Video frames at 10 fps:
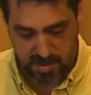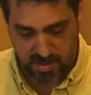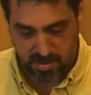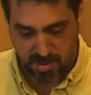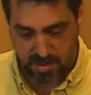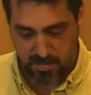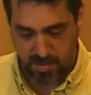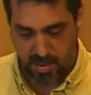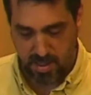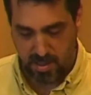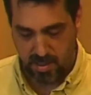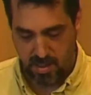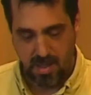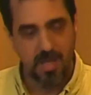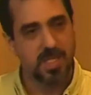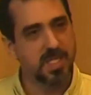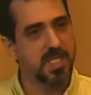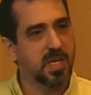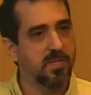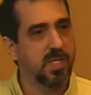energy supply to
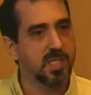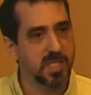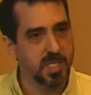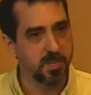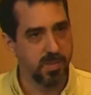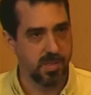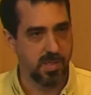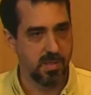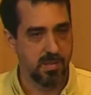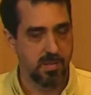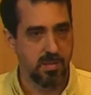76%